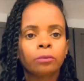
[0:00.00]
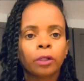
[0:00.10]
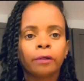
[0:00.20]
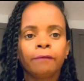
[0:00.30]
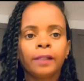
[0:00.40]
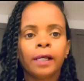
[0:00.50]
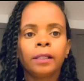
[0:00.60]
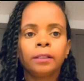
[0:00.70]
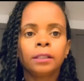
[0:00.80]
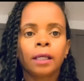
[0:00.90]
We're going to
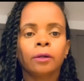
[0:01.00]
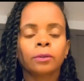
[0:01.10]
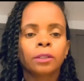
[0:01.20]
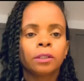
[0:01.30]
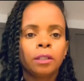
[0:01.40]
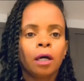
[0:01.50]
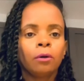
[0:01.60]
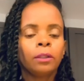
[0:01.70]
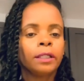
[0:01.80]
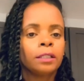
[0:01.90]
flatten this out.
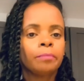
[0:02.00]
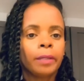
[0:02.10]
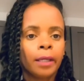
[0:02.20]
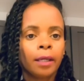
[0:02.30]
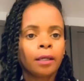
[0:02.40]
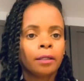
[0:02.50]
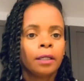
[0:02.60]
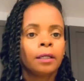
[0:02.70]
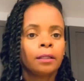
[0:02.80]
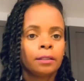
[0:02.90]
So let's pan
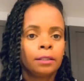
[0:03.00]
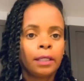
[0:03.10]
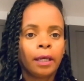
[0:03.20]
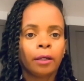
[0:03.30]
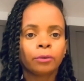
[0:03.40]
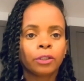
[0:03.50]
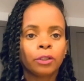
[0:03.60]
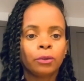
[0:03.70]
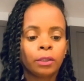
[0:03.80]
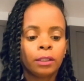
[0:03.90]
down so
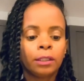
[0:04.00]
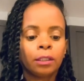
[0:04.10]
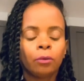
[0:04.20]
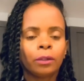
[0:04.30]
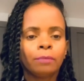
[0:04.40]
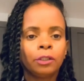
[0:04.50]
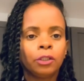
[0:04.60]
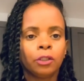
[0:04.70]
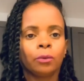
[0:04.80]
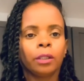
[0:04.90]
you can see what I'm
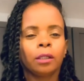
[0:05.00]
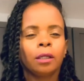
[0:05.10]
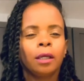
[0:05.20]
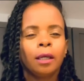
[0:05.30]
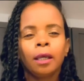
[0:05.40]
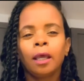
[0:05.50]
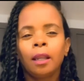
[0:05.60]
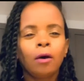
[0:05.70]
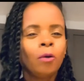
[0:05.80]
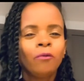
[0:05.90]
doing, and
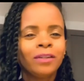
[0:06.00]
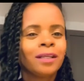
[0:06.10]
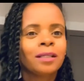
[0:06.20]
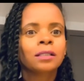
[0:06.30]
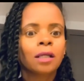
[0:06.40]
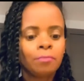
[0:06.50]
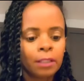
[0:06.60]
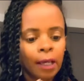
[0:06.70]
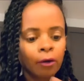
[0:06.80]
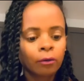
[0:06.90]
hopefully this comes
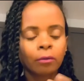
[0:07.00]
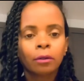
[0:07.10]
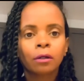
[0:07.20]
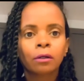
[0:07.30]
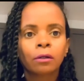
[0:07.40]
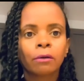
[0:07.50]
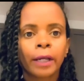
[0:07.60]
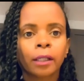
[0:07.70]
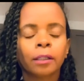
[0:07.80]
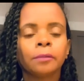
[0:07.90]
out
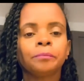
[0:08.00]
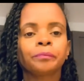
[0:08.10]
correctly.